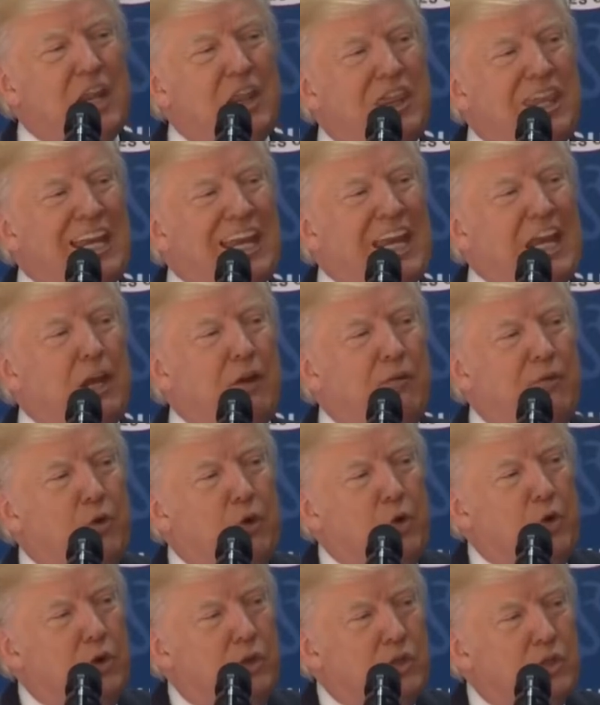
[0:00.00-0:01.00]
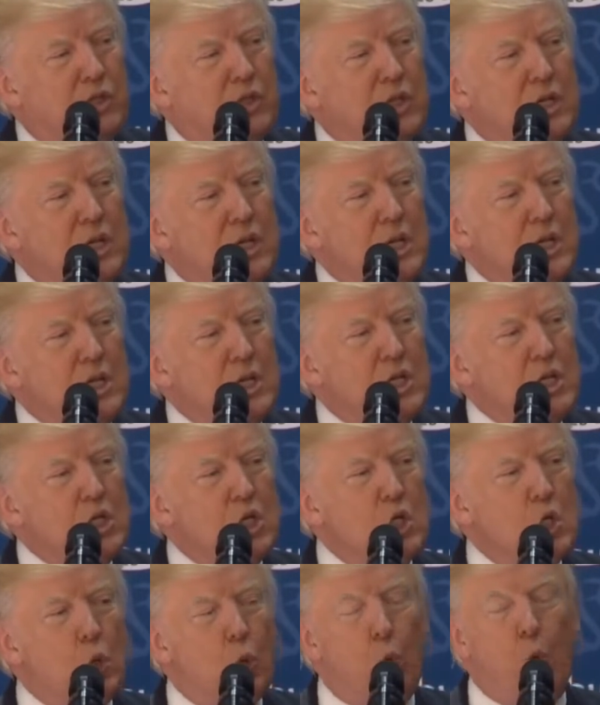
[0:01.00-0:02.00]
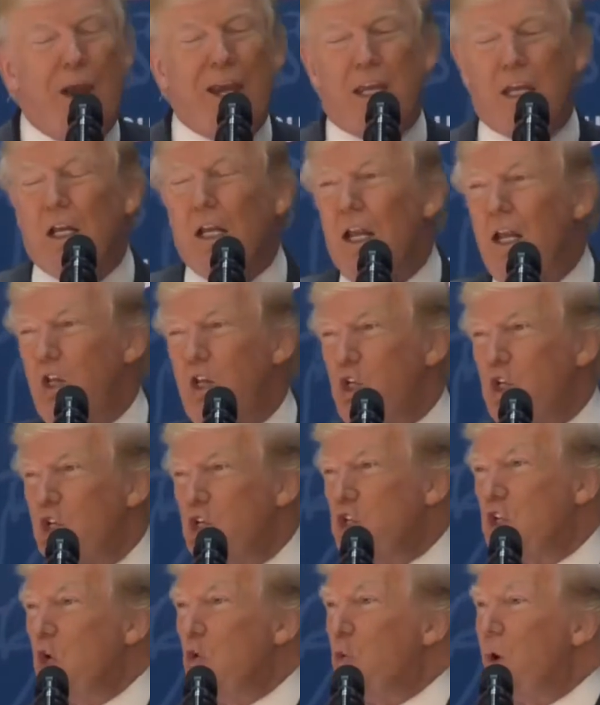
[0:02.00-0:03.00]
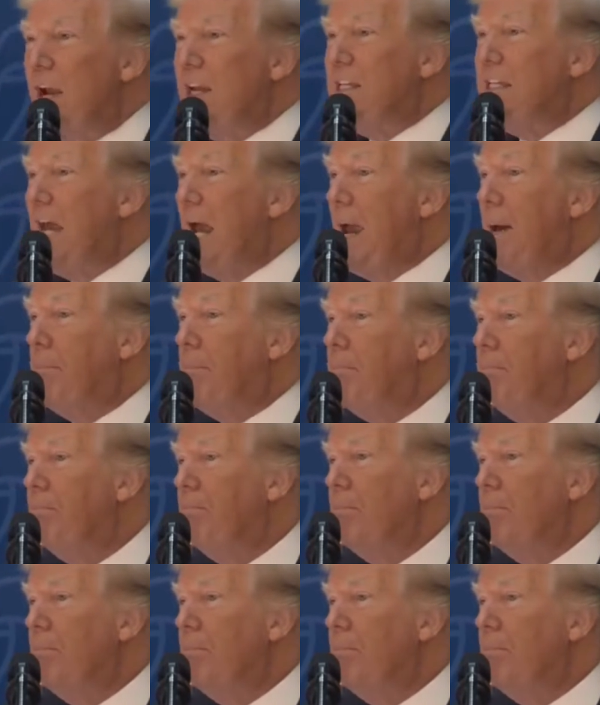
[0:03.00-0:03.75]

thicket of rules, regulations, and red tape.